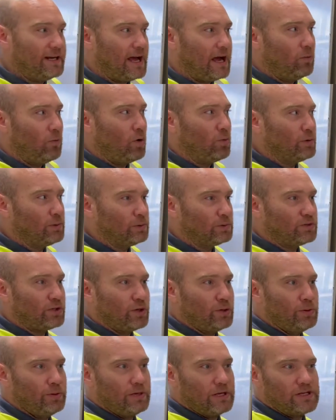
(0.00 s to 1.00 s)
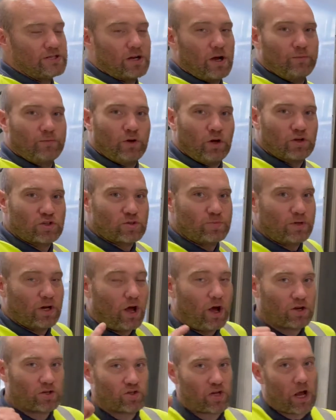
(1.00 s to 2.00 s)
now what we'll do is I've got some
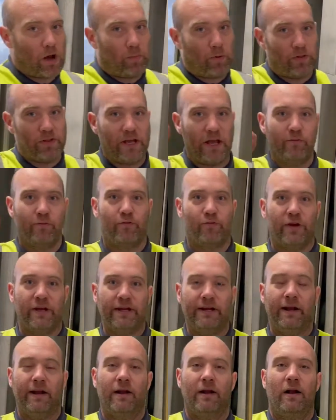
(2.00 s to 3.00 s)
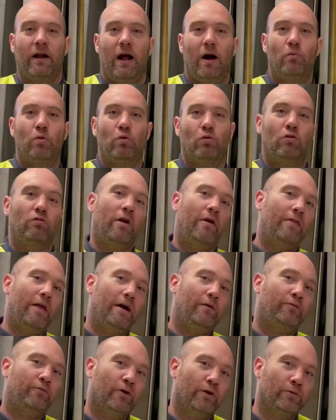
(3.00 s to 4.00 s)
glass set up on the in-feed and we'll run
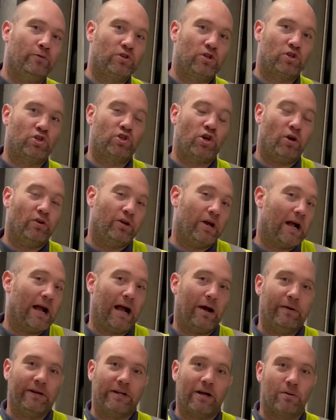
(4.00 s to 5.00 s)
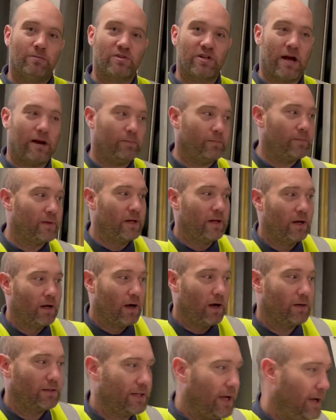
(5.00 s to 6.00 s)
that through to show you how it comes out. Okay?